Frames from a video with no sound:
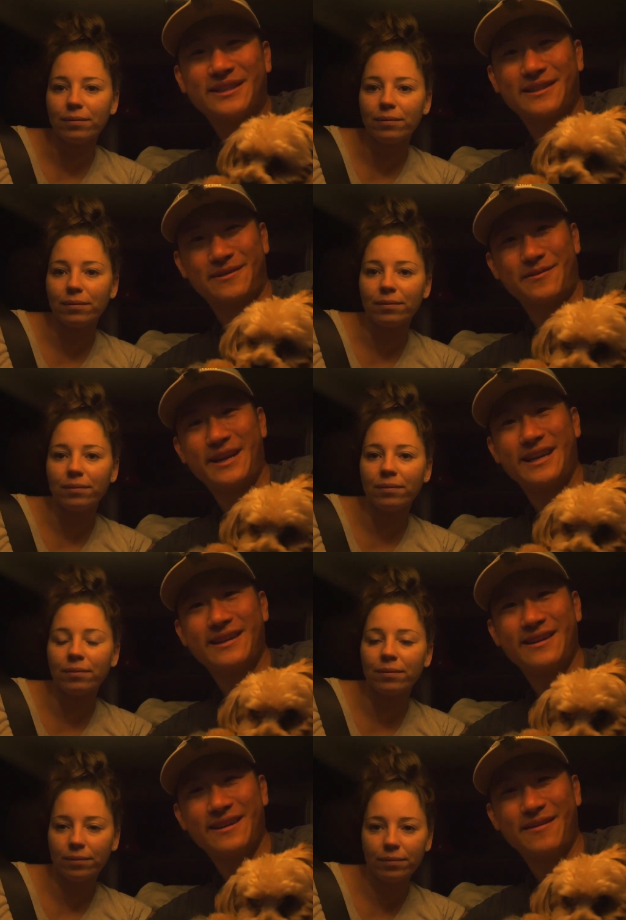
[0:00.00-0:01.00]
Speaker 1: it's gonna rain,
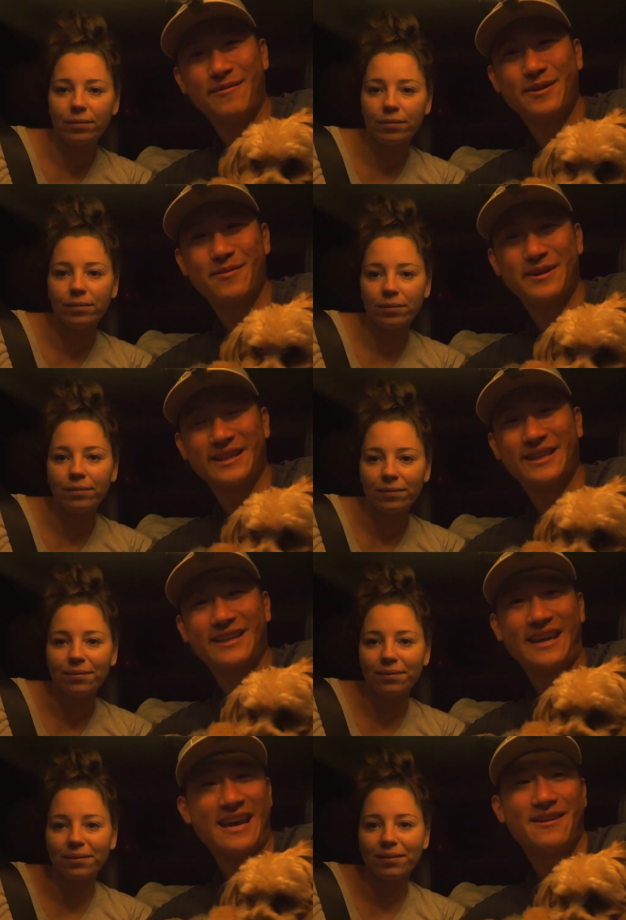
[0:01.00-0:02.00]
and we don't want to
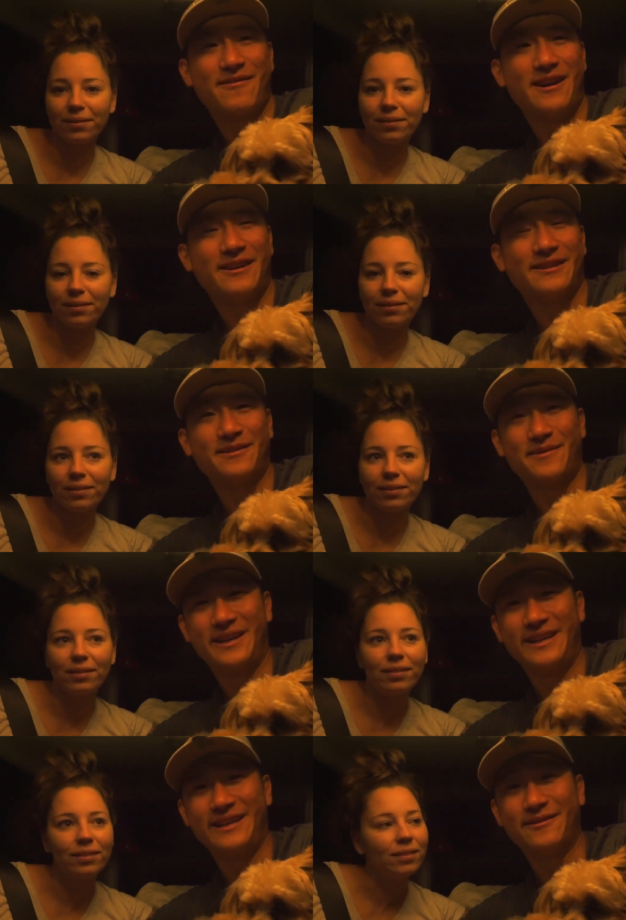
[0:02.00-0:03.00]
hang around in the
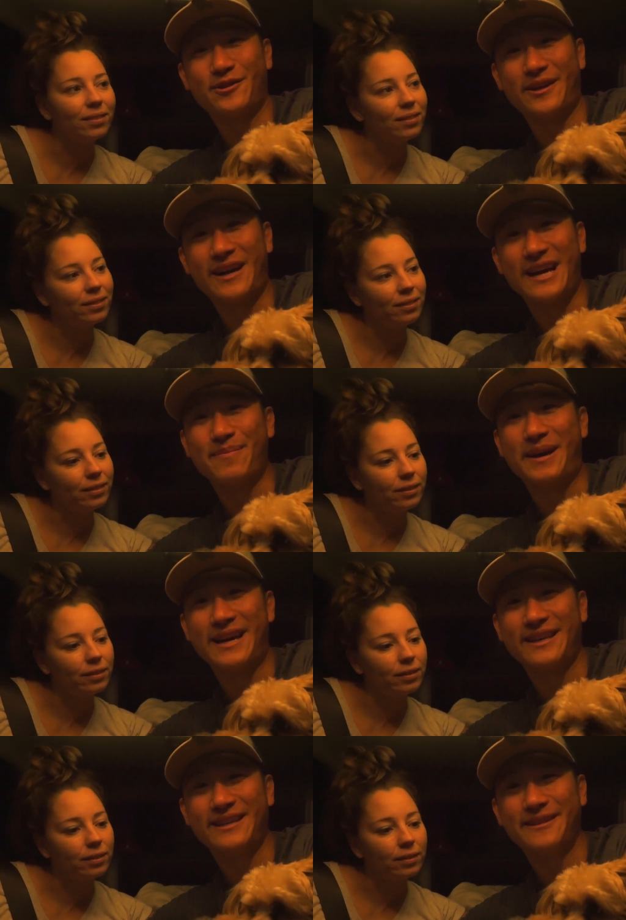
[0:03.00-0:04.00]
rain and try to hike
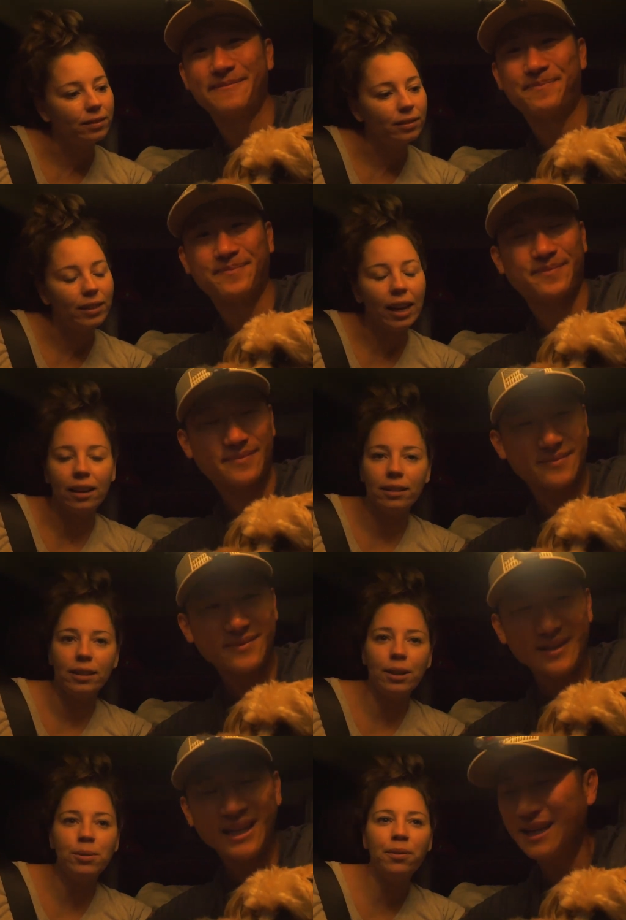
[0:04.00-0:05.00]
back in it. Yeah.
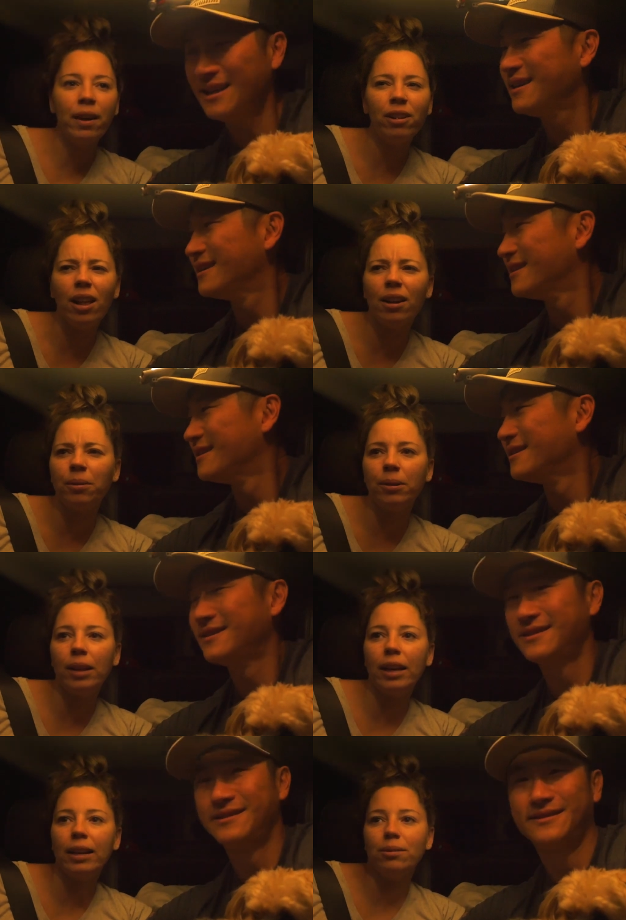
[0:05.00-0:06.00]
Speaker 2: It was 5 o'clock, and we were
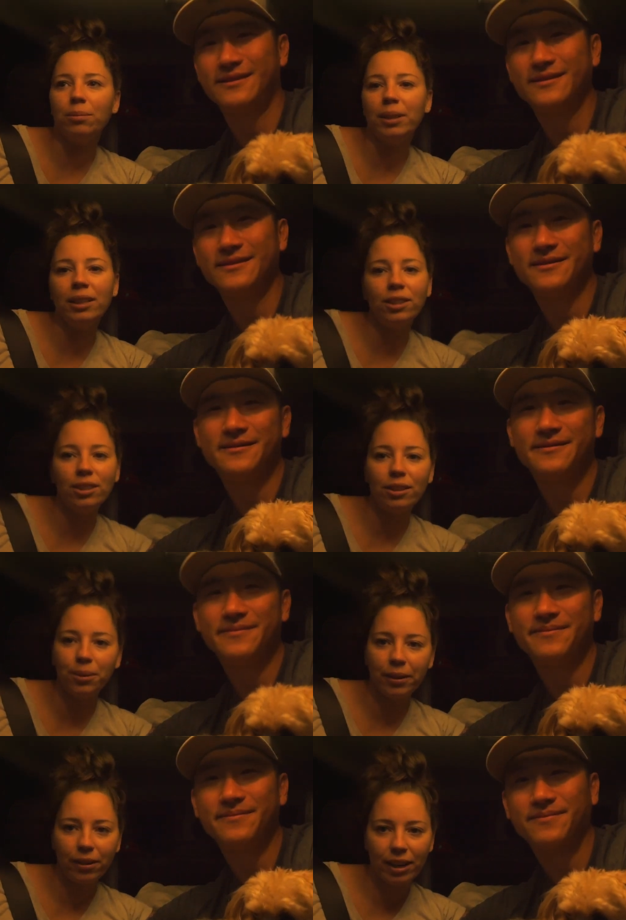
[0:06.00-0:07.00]
like, we could just
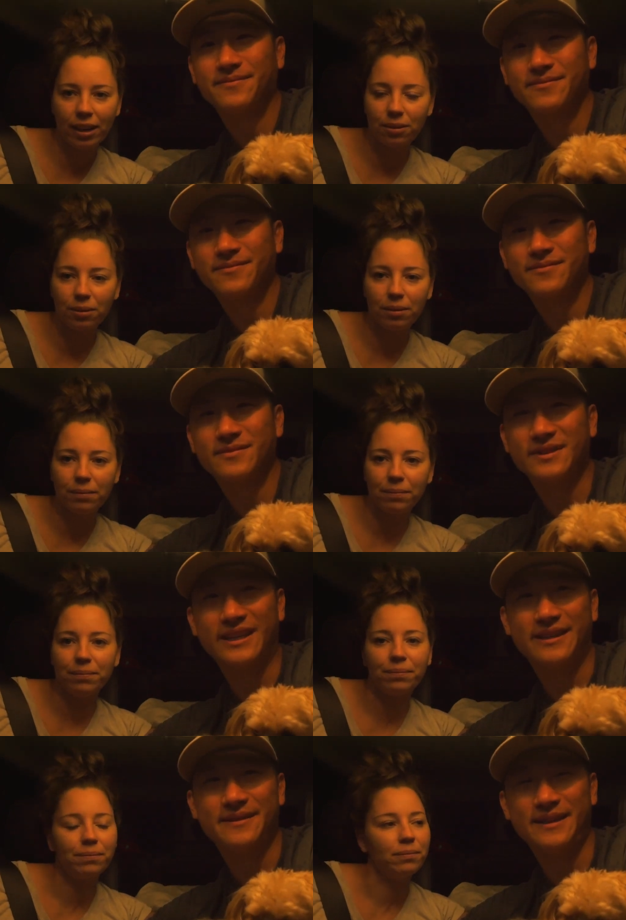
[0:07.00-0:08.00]
do it right now.
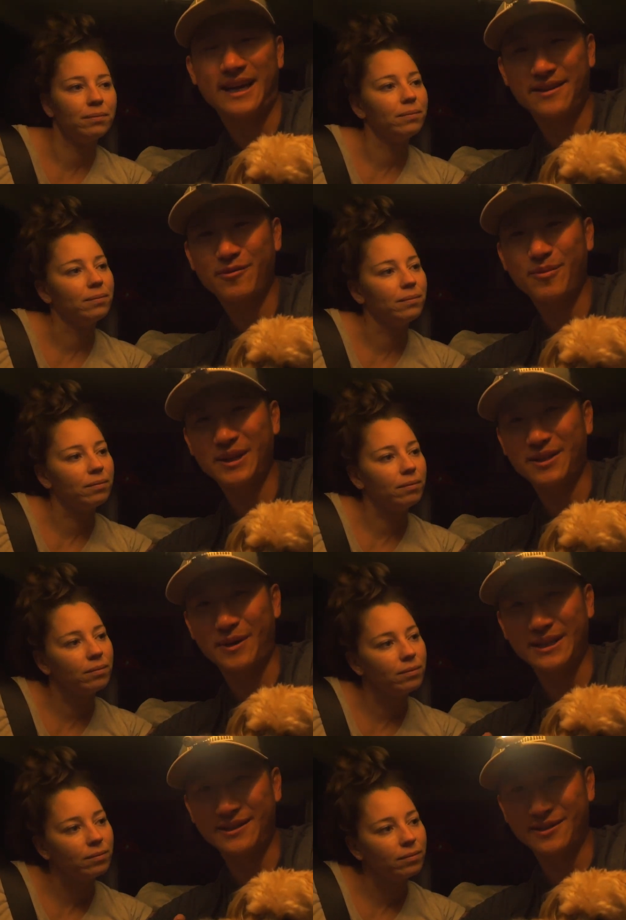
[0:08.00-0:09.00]
Speaker 1: Yeah, I think we made the
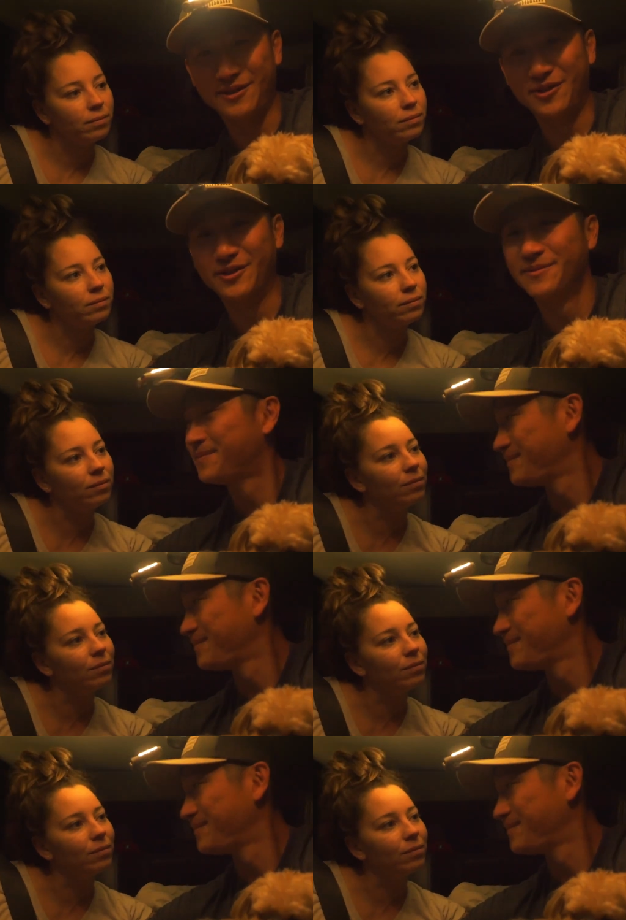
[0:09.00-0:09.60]
wise decision.